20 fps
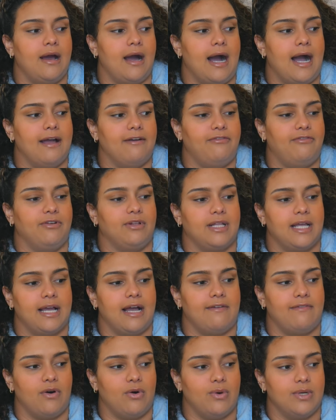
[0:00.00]
I feel like
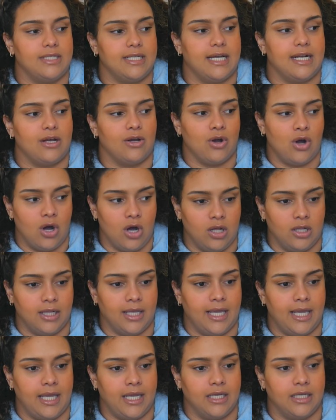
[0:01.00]
I've always had a
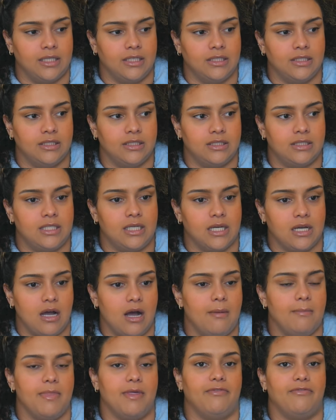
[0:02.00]
calling to
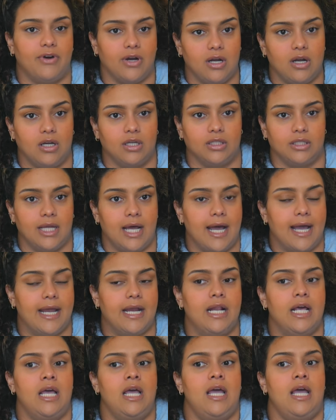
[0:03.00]
come the fuck
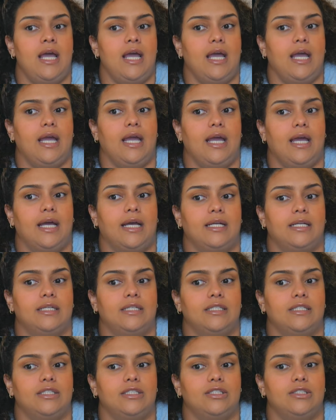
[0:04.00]
online
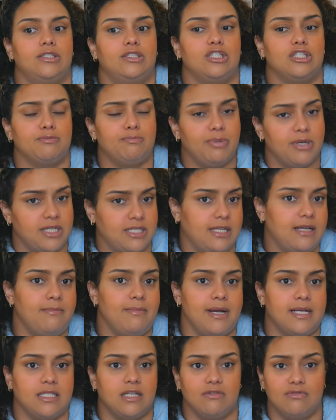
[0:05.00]
and just present
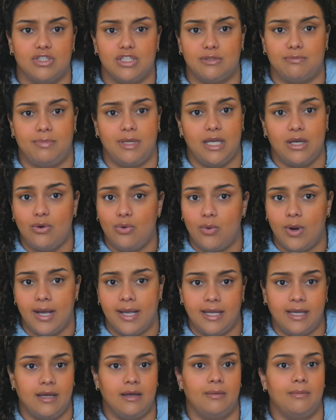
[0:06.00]
myself, just be who I
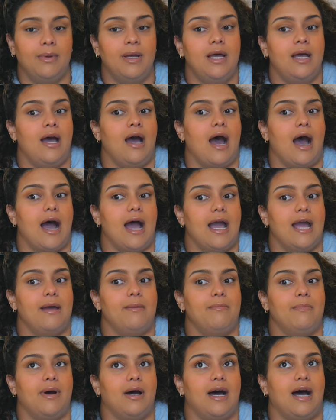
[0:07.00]

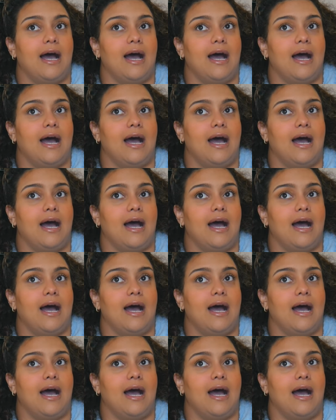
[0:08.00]
am.